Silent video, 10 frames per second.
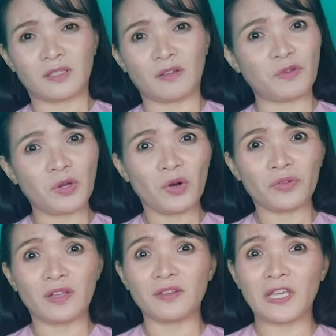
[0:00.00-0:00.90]
If you
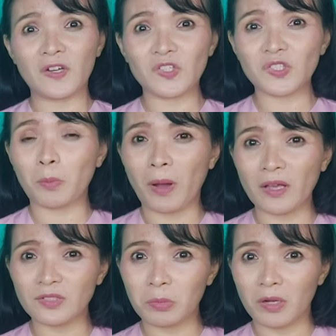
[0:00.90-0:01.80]
don't, then here's the
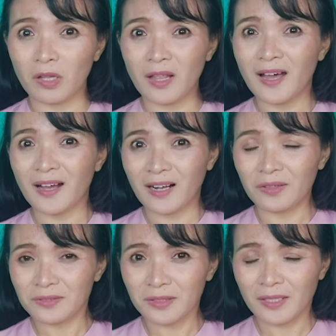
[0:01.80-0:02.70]
possible
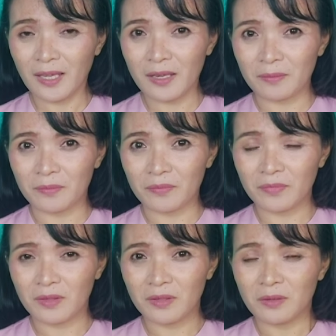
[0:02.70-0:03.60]
counterclaim.
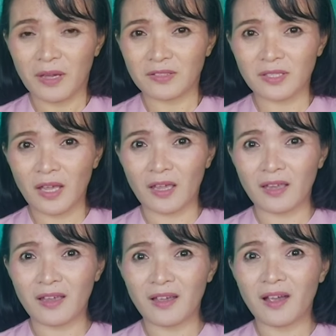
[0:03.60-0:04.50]
You might say,